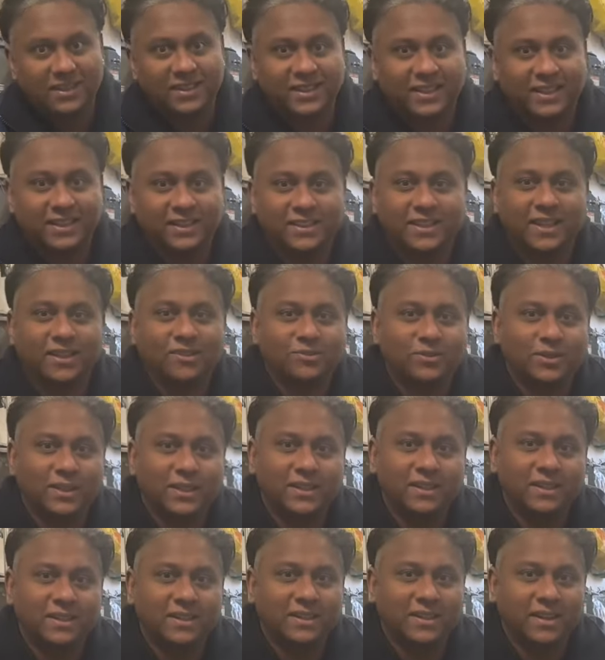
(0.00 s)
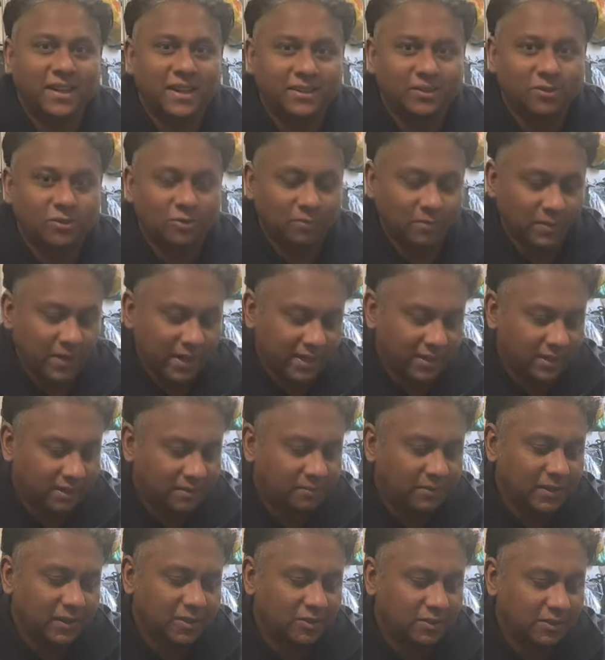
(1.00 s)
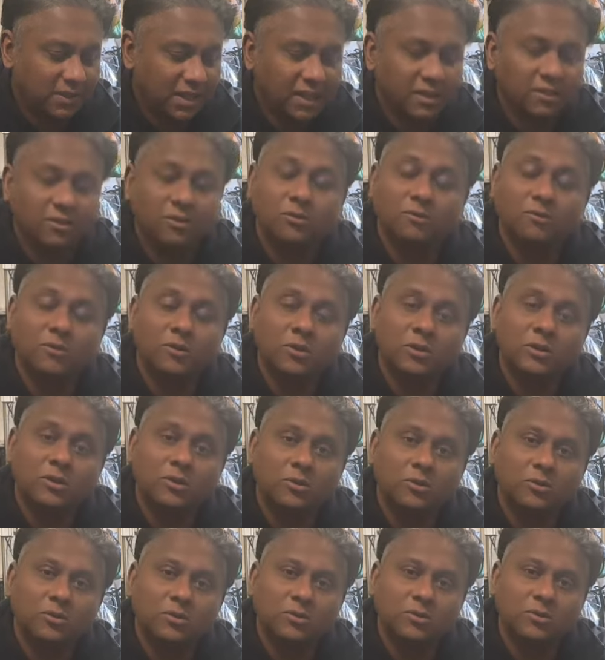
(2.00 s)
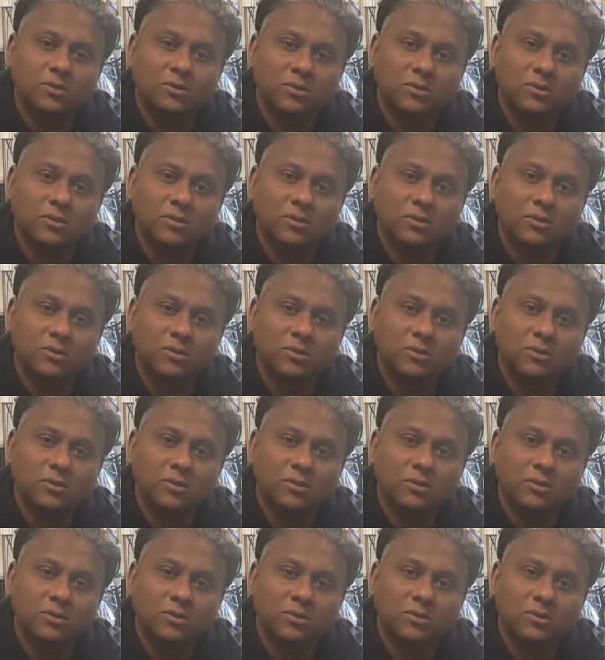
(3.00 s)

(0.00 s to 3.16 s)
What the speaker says: 10,000 I don't mind because I don't want to